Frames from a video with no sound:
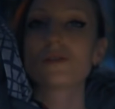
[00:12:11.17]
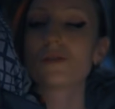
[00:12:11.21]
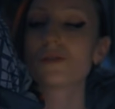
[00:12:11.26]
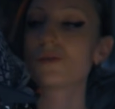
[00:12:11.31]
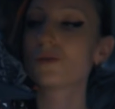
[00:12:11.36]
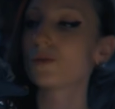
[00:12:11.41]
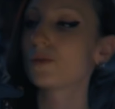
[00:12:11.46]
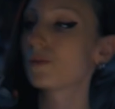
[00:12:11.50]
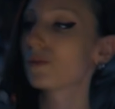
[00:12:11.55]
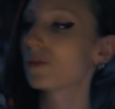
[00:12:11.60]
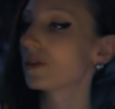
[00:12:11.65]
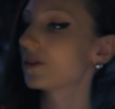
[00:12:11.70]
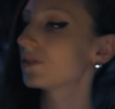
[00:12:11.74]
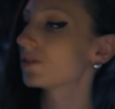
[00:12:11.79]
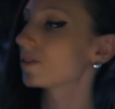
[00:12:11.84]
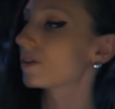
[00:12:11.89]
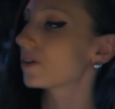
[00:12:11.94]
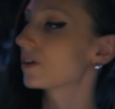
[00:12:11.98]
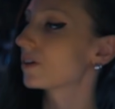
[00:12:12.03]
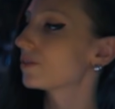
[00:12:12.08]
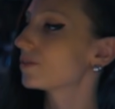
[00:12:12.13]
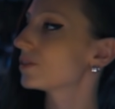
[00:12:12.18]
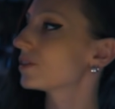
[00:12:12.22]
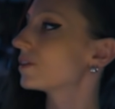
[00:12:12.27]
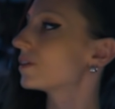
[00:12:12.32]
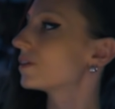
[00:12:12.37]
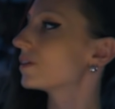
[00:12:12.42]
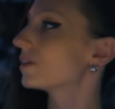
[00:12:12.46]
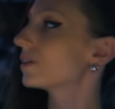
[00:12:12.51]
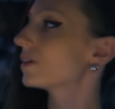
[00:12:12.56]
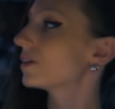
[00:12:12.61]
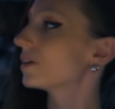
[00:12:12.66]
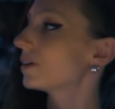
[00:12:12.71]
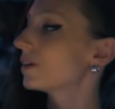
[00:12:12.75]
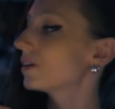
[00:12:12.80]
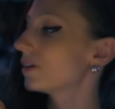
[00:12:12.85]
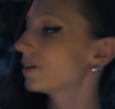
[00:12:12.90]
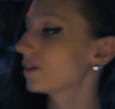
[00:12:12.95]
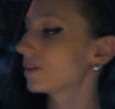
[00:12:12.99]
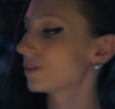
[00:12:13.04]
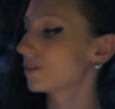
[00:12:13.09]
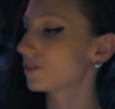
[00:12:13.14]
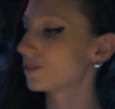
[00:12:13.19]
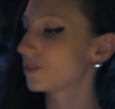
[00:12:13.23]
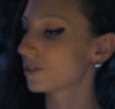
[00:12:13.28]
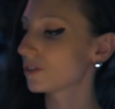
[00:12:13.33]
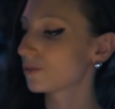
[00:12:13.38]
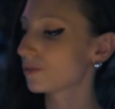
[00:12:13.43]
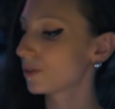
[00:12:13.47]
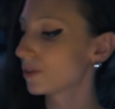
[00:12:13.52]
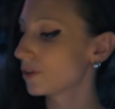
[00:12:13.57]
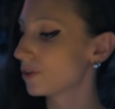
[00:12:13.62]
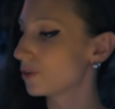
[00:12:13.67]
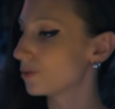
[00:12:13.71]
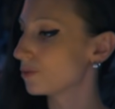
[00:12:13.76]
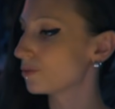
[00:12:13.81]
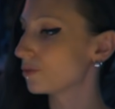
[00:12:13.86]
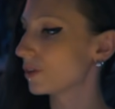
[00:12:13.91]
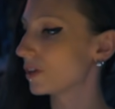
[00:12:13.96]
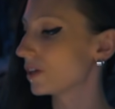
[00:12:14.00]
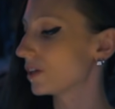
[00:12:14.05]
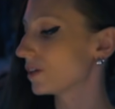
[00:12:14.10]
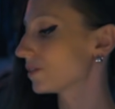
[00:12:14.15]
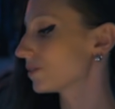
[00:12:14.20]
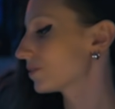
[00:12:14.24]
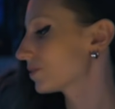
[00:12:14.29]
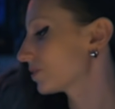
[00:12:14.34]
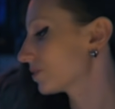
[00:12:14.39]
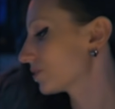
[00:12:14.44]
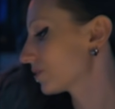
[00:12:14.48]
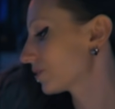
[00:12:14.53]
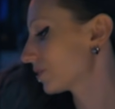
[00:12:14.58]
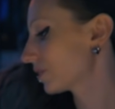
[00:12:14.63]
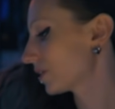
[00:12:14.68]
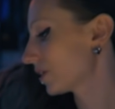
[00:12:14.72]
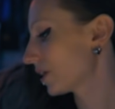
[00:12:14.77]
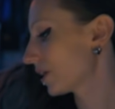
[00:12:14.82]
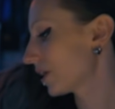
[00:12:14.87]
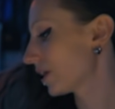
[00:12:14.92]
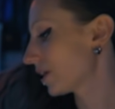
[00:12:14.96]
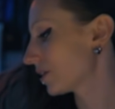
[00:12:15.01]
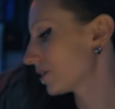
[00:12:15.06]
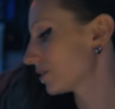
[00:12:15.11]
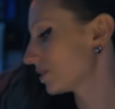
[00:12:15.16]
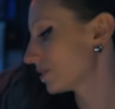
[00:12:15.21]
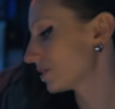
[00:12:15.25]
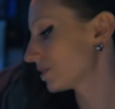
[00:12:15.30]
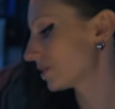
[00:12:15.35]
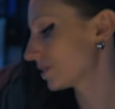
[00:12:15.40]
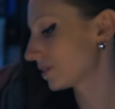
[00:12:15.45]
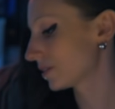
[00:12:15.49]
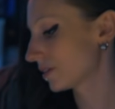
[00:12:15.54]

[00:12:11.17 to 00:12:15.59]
Two of these scarves. They're just for UV, and